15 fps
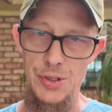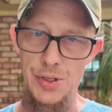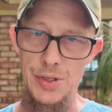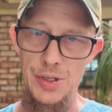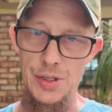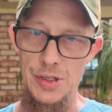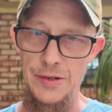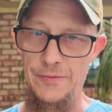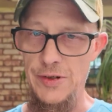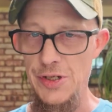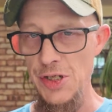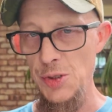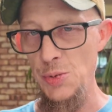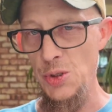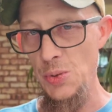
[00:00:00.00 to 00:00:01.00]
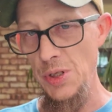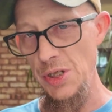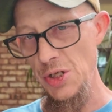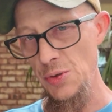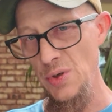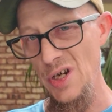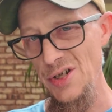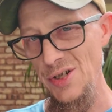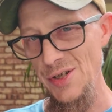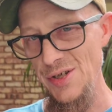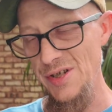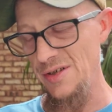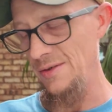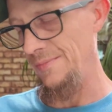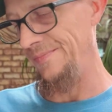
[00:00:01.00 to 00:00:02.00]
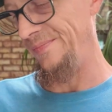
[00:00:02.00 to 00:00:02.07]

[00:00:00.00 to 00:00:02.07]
you the differences between these wrenches,